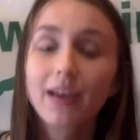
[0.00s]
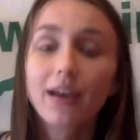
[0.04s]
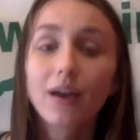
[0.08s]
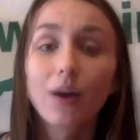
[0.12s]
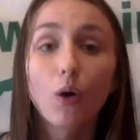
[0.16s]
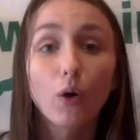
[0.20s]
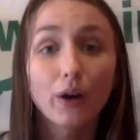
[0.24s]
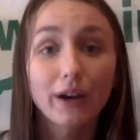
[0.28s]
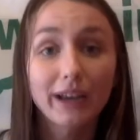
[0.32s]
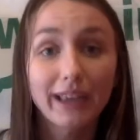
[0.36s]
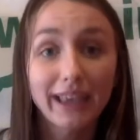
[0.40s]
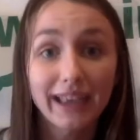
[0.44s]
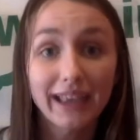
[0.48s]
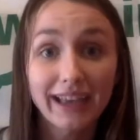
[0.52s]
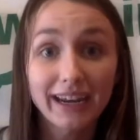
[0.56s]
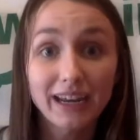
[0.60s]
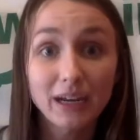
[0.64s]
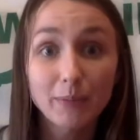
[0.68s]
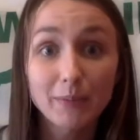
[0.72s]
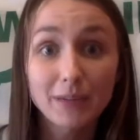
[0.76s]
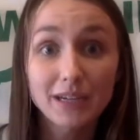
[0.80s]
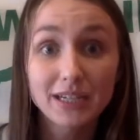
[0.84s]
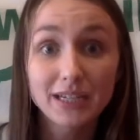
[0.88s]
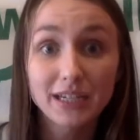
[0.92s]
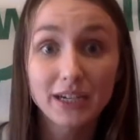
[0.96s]
Organic
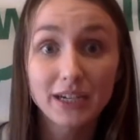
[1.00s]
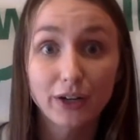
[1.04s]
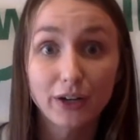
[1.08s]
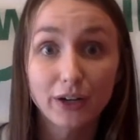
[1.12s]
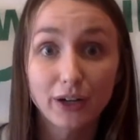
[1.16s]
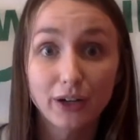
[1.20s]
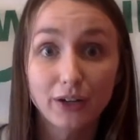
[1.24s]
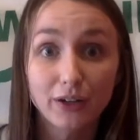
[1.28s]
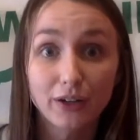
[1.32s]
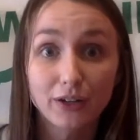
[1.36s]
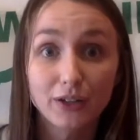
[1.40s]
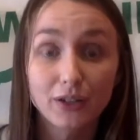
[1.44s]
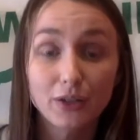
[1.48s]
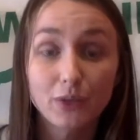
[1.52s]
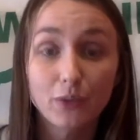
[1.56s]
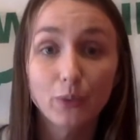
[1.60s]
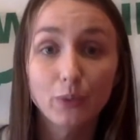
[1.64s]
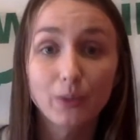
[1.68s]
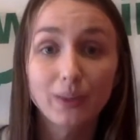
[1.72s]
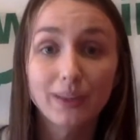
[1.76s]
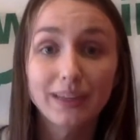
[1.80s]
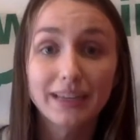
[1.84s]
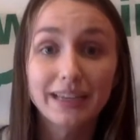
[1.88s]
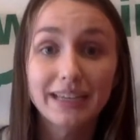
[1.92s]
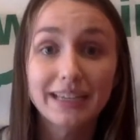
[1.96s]
materials
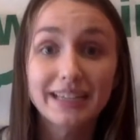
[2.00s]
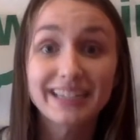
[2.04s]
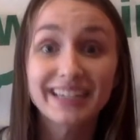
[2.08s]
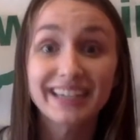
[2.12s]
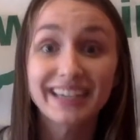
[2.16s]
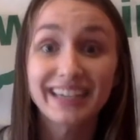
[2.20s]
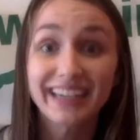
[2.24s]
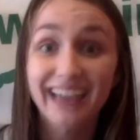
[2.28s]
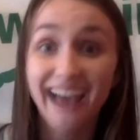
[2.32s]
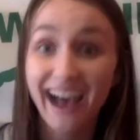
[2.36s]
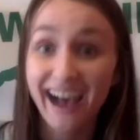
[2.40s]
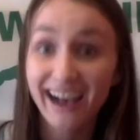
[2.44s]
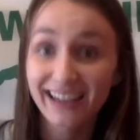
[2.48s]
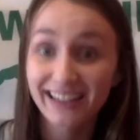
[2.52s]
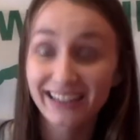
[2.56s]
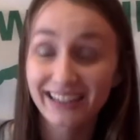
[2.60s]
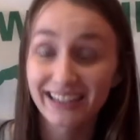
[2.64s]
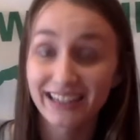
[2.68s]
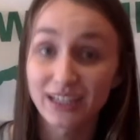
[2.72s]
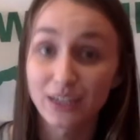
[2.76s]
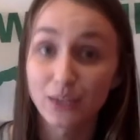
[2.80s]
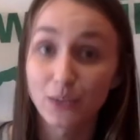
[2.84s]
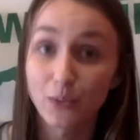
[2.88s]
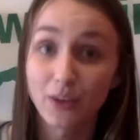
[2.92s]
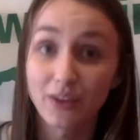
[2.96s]
release
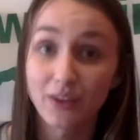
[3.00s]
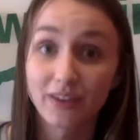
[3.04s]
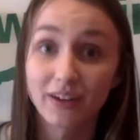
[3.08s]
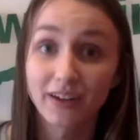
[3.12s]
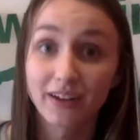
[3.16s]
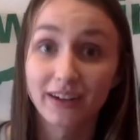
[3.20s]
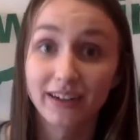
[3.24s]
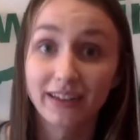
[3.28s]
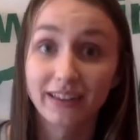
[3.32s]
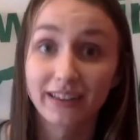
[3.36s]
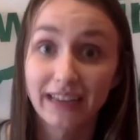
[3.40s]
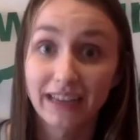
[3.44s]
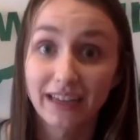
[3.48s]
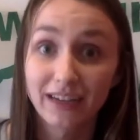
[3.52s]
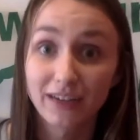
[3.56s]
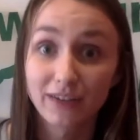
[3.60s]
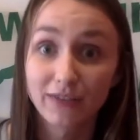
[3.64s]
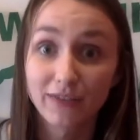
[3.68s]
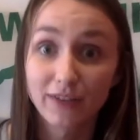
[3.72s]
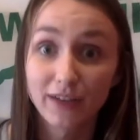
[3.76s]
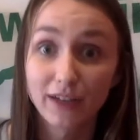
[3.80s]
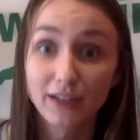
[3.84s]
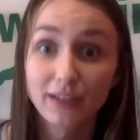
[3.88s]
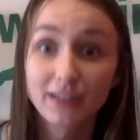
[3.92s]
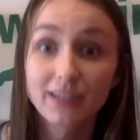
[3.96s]
gases when they're in
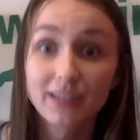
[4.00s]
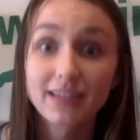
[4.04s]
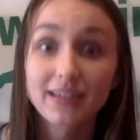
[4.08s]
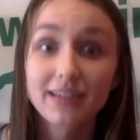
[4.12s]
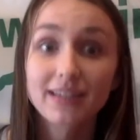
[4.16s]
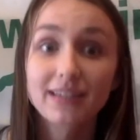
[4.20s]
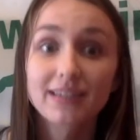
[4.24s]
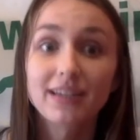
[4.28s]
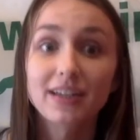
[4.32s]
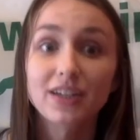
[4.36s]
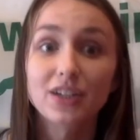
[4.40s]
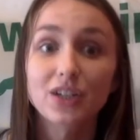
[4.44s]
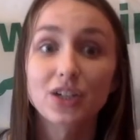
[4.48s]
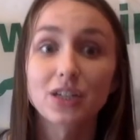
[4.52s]
landfills, such